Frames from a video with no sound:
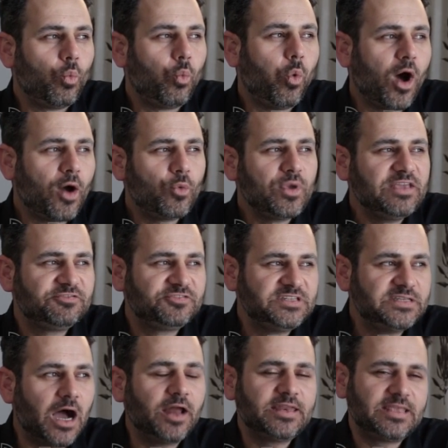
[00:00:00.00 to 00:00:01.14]
what we've
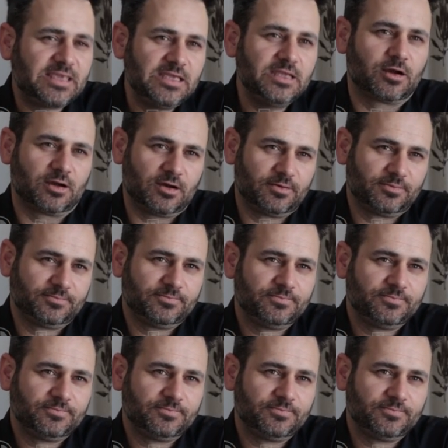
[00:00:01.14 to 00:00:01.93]
done here